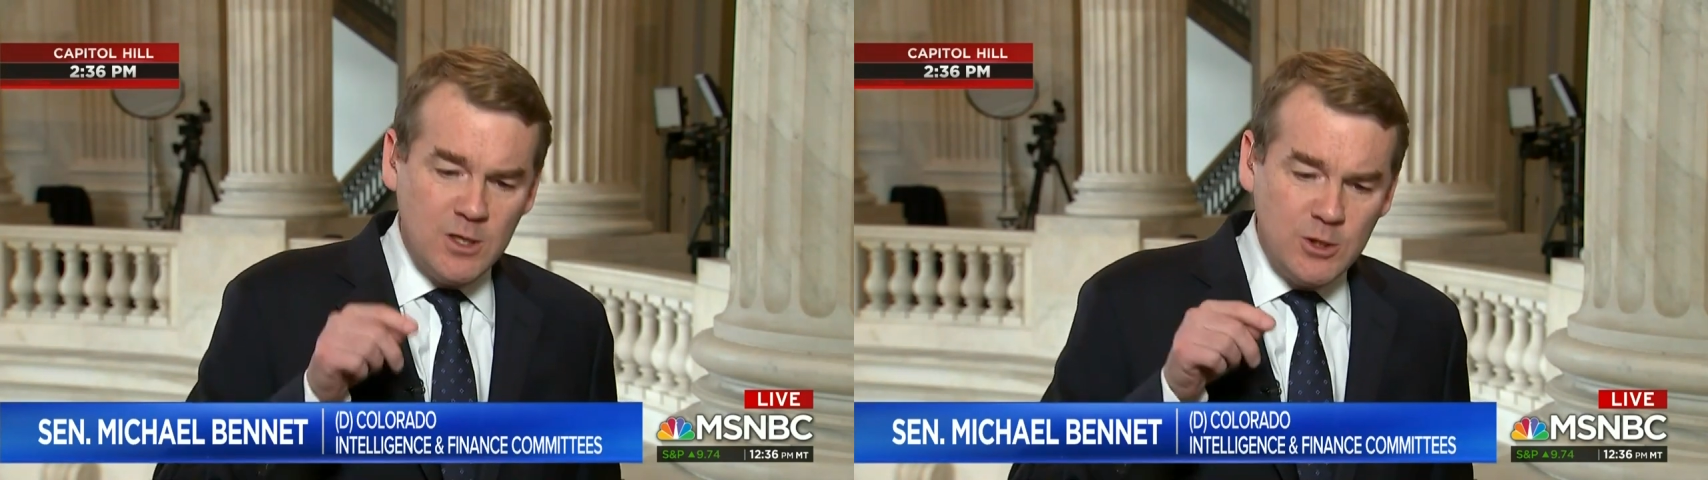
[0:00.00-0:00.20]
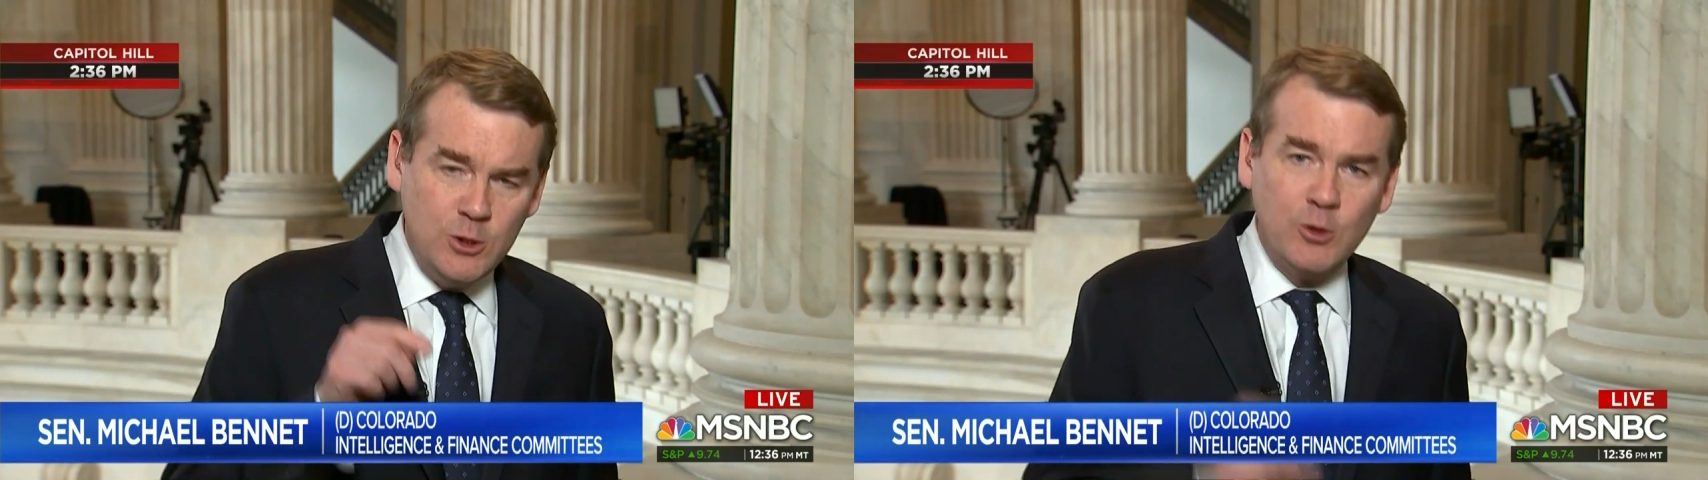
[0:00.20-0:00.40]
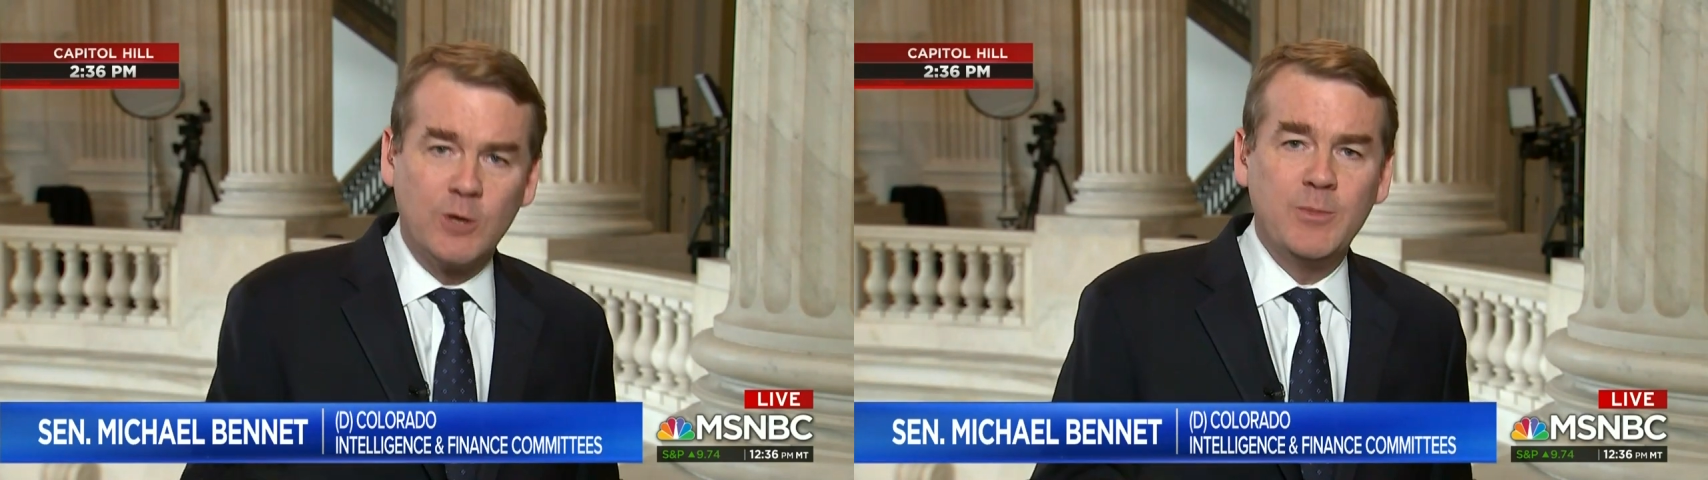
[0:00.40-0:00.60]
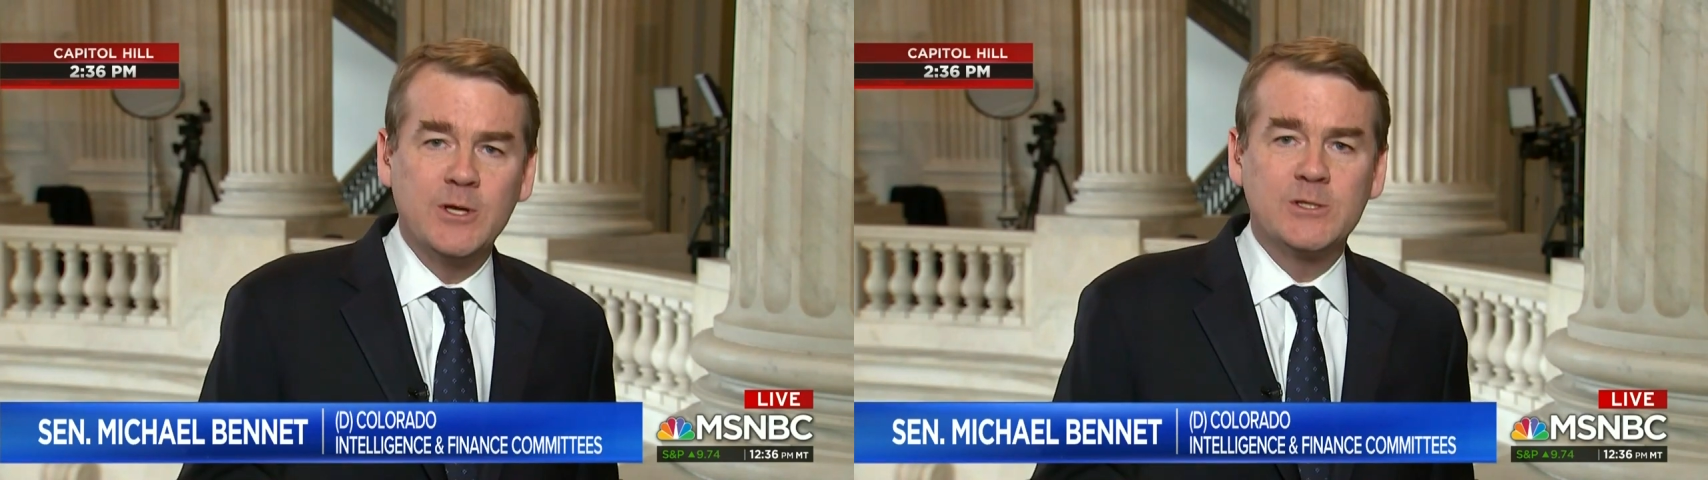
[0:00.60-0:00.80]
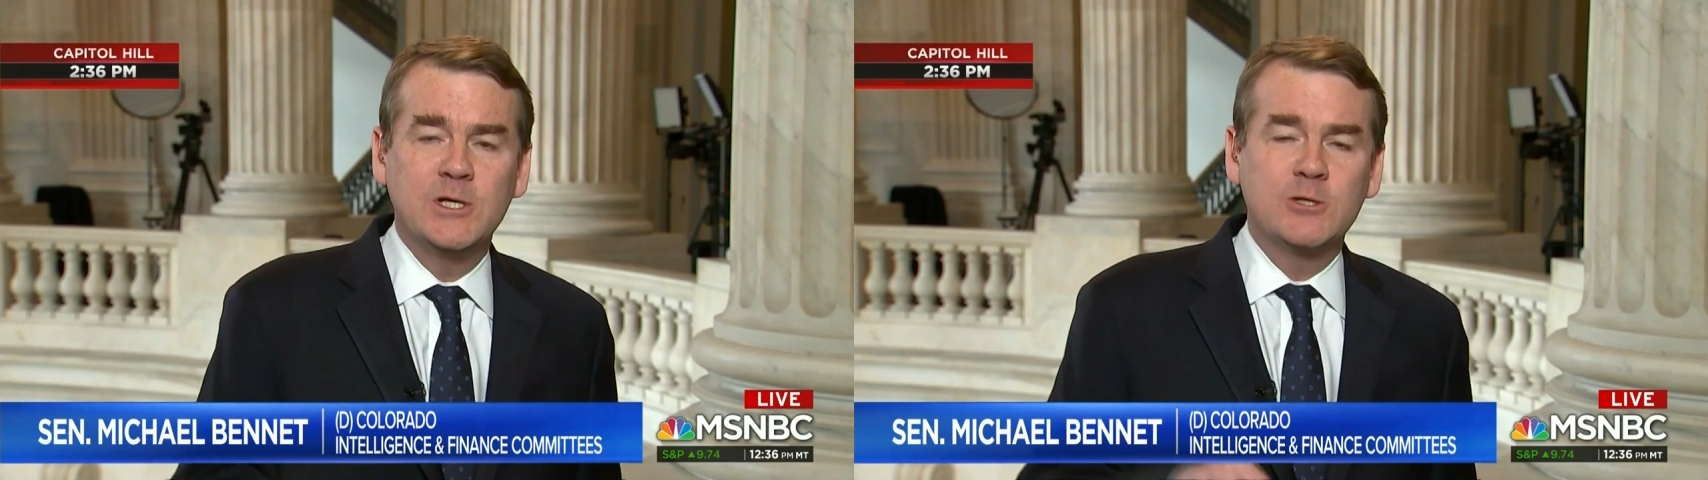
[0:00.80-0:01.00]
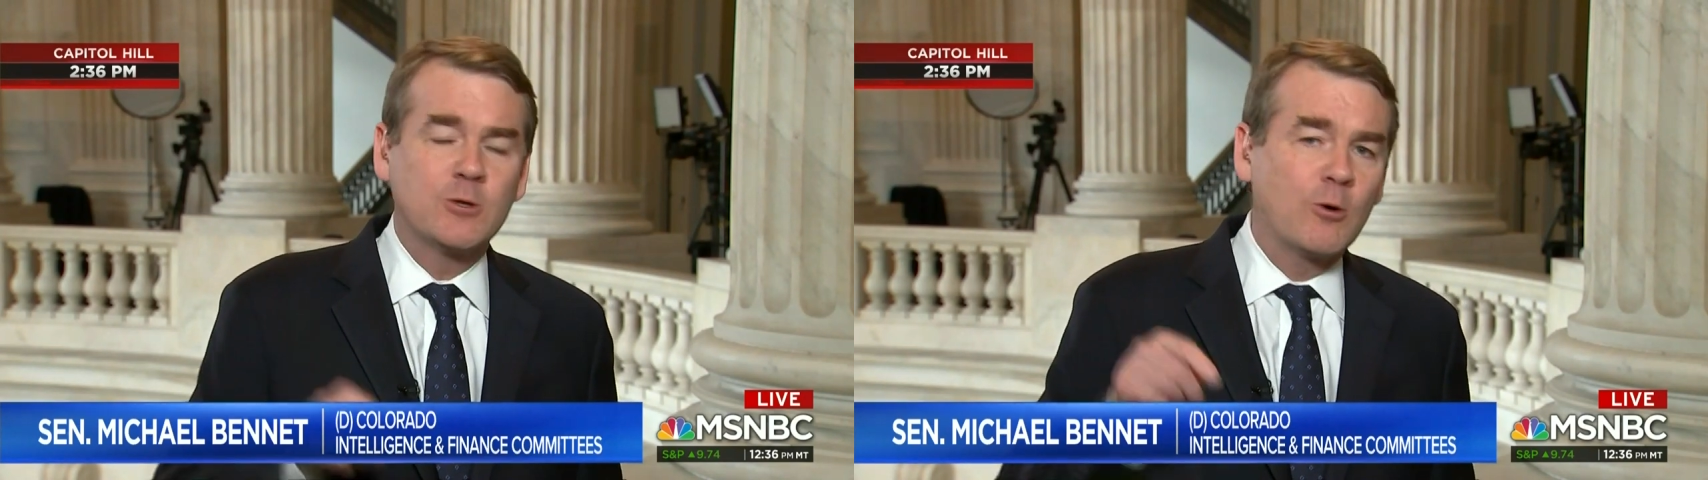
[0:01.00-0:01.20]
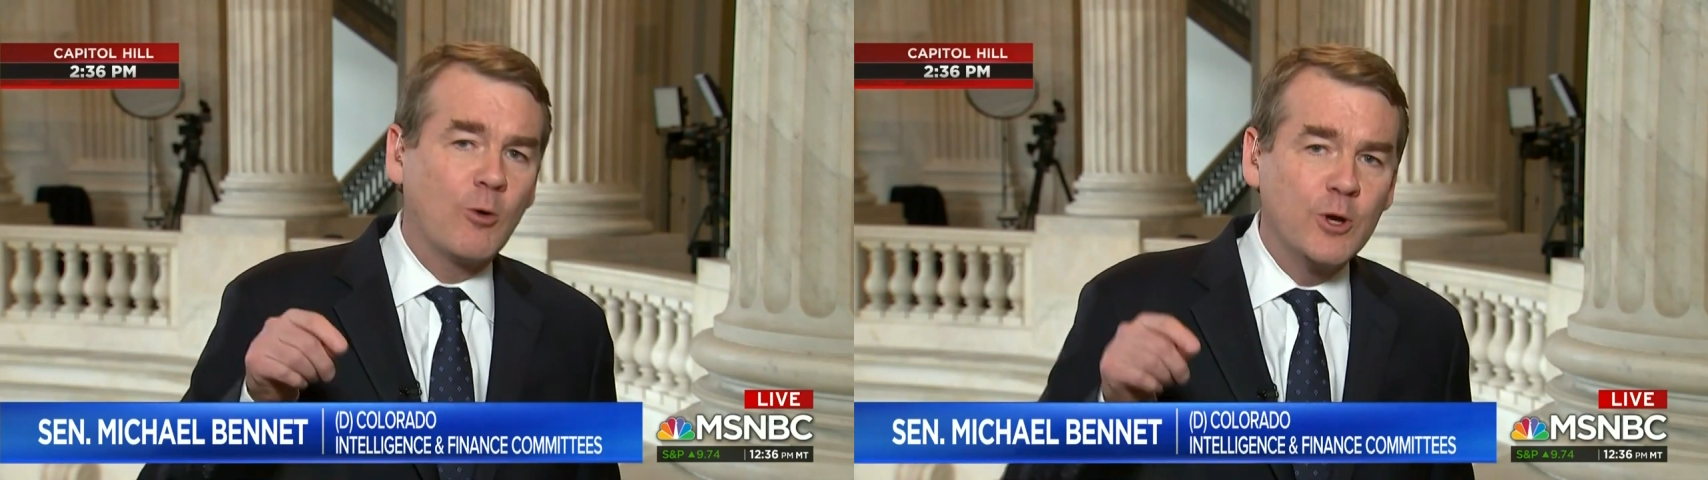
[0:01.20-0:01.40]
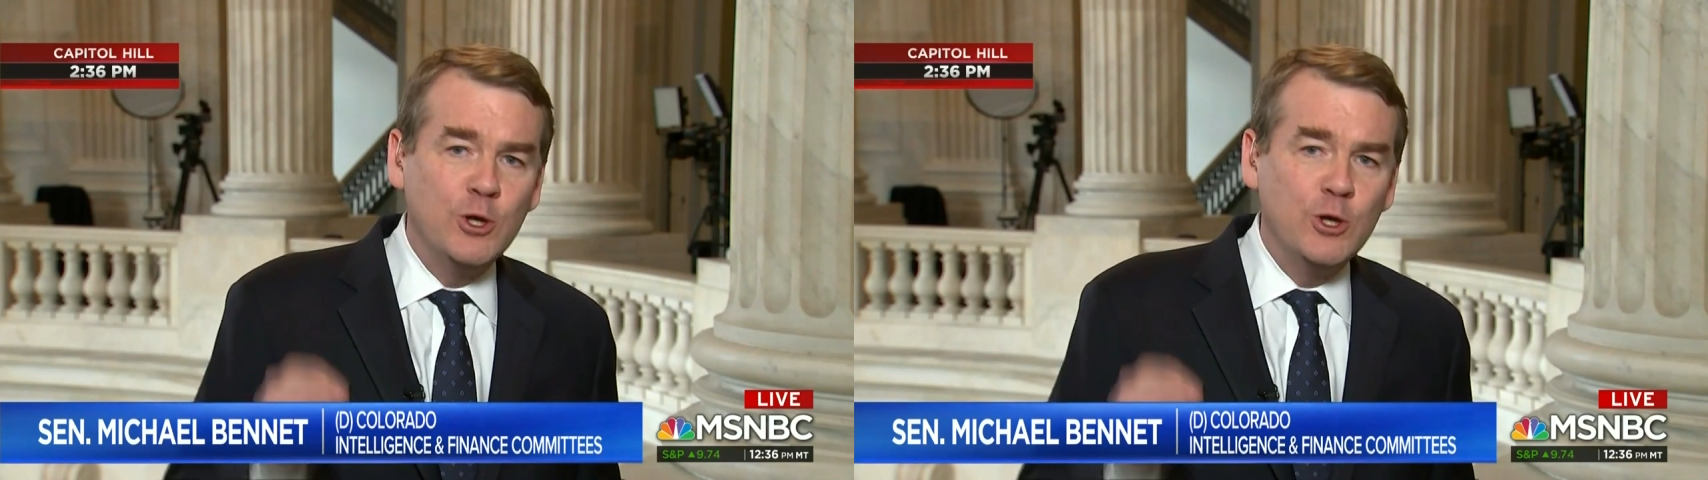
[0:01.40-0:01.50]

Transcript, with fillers: you can be a teacher or